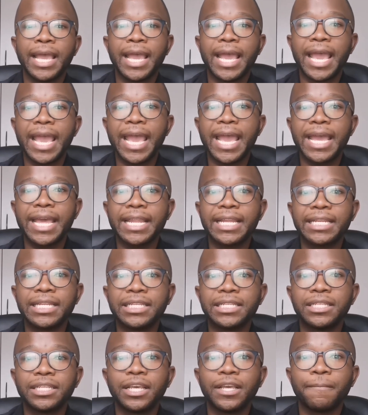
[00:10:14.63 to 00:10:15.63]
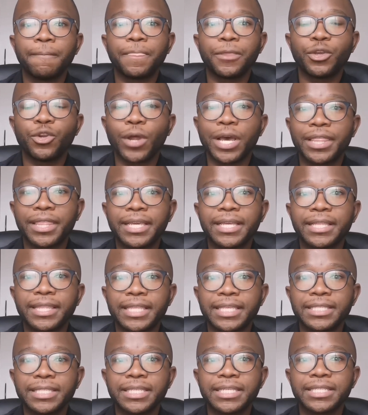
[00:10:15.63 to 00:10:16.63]
And you know, I
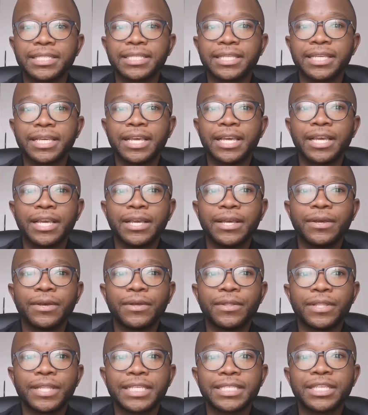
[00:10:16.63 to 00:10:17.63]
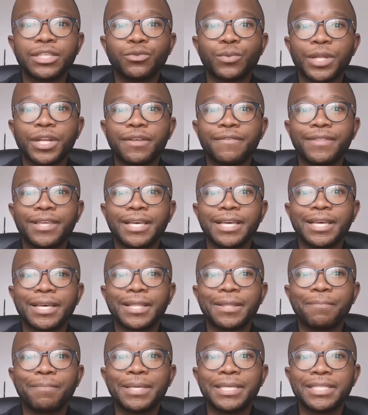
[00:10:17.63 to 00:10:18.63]
think this is one of
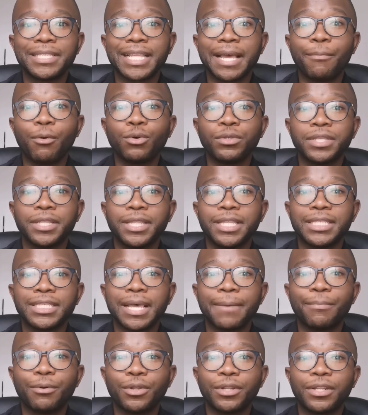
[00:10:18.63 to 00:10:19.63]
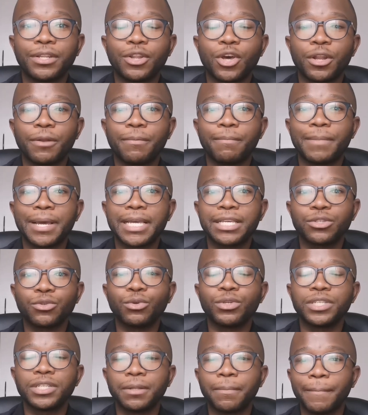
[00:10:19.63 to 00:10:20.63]
the pieces. I posted this up on my
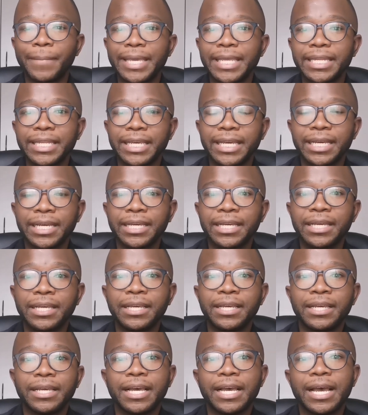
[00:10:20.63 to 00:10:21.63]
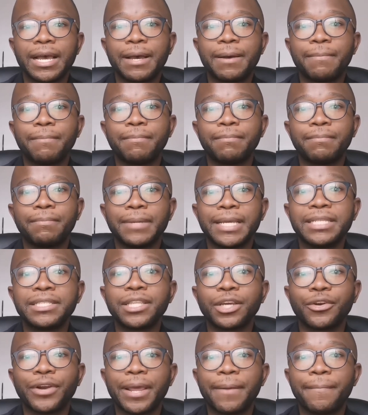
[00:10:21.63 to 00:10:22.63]
social media
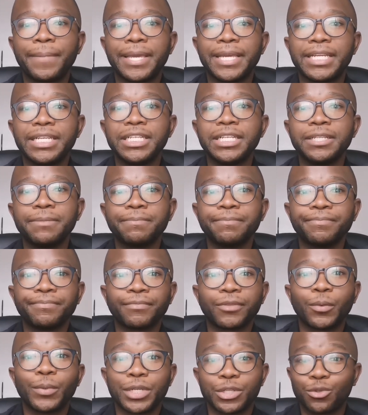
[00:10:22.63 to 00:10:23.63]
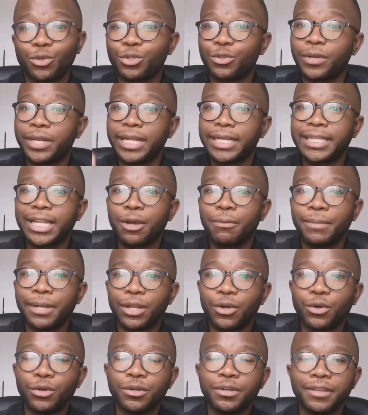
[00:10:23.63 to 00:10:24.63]
Instagram page, which is also linked down
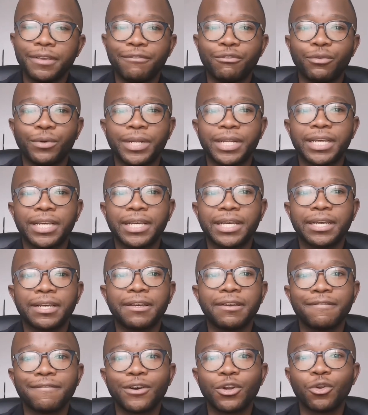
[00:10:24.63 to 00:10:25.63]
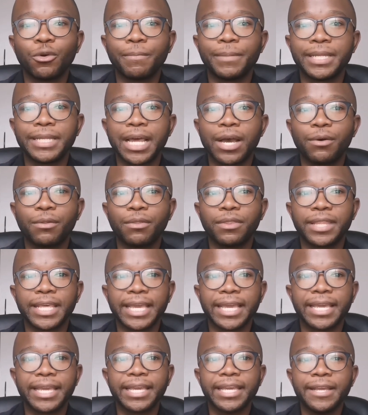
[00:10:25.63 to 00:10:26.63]
below if you wanna follow me down
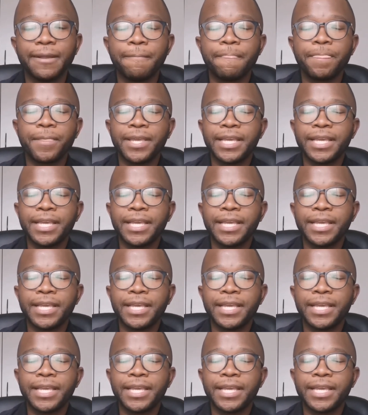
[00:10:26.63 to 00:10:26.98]
there.